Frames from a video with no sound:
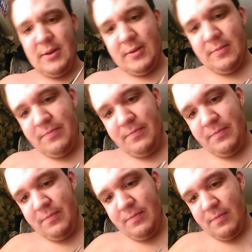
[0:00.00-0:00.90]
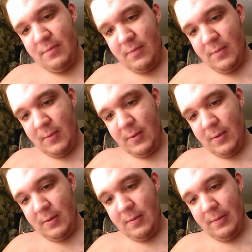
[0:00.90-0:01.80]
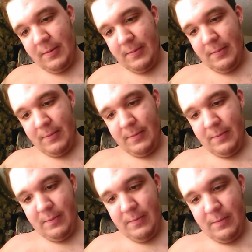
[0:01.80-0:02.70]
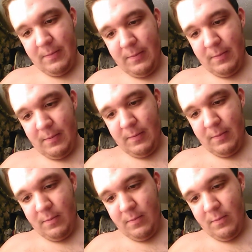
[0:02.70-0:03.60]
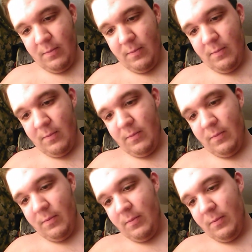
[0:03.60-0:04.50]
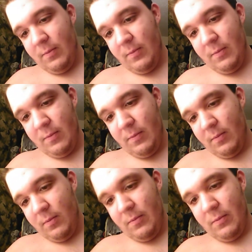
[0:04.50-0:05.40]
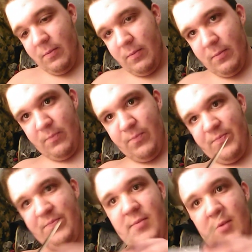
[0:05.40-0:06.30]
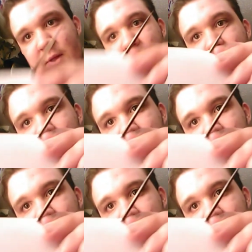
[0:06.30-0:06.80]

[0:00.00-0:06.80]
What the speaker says: (silence)